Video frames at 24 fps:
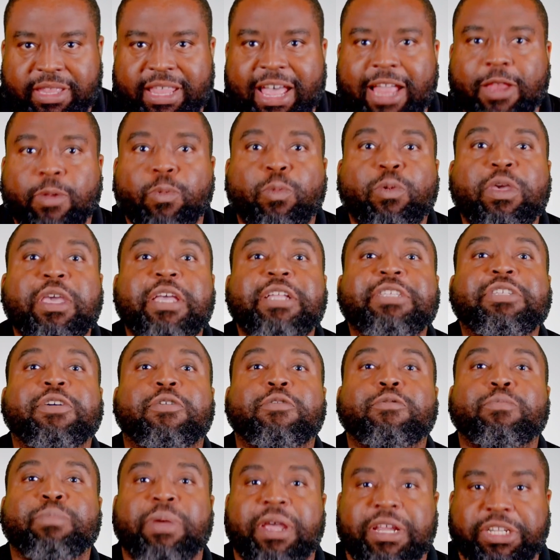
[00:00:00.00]
that we
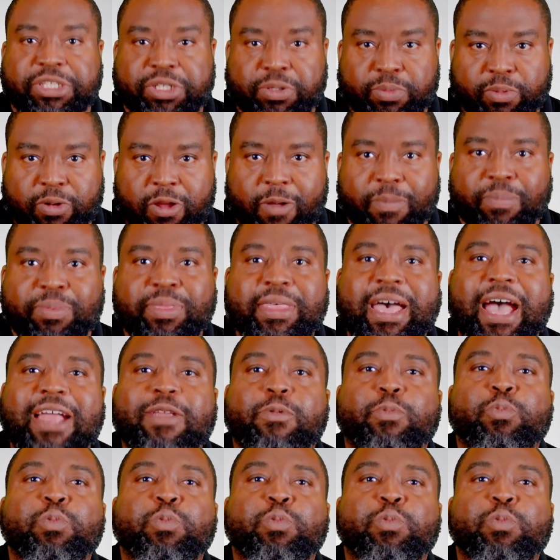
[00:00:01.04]
don't measure up, that